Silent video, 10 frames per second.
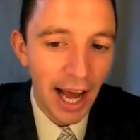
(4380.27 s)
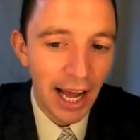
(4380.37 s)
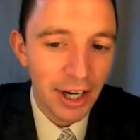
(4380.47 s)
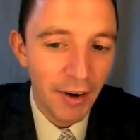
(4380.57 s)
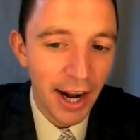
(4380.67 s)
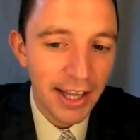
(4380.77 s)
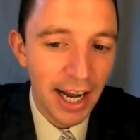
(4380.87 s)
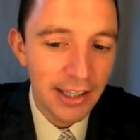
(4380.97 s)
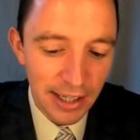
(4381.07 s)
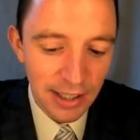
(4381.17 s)
And the correct
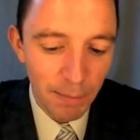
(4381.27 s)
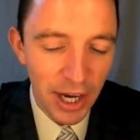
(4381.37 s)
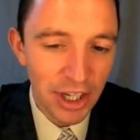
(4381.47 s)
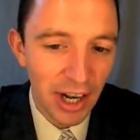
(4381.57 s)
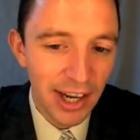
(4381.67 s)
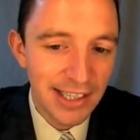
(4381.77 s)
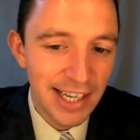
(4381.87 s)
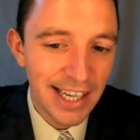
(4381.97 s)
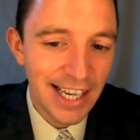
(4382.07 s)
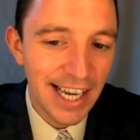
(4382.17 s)
answer is
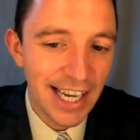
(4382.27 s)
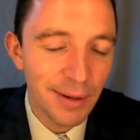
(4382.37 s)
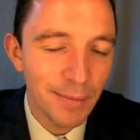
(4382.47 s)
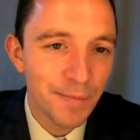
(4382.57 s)
specializing in.